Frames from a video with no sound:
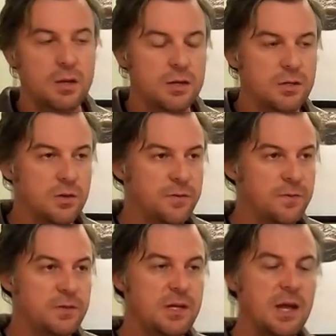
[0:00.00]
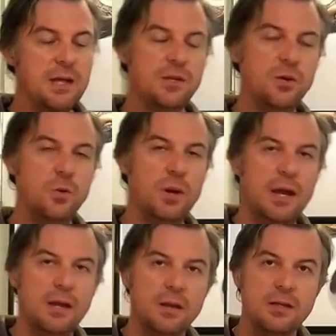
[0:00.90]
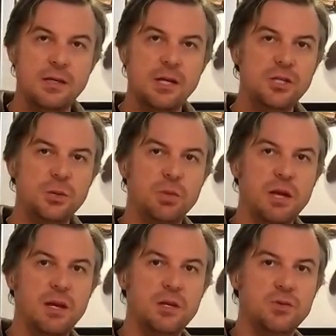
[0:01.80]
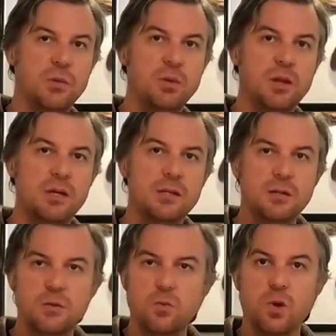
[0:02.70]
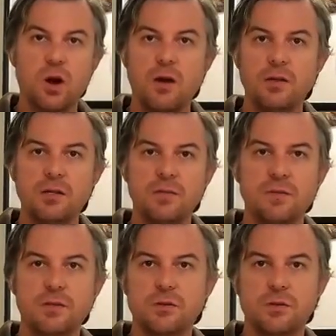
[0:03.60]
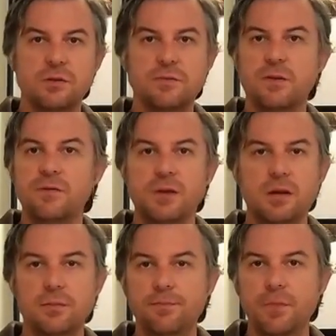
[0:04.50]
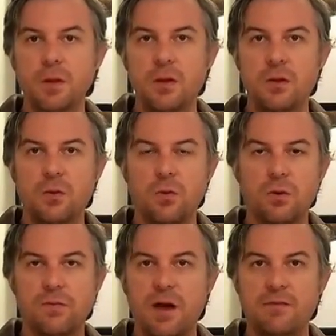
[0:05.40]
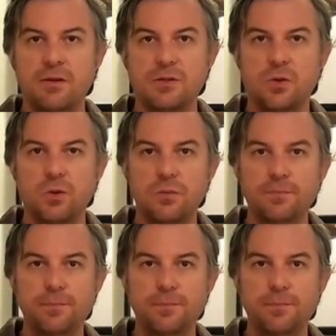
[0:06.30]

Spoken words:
So the first thing I do when I teach a beginning trumpet lesson, regardless if the student's 50 or 5 years old,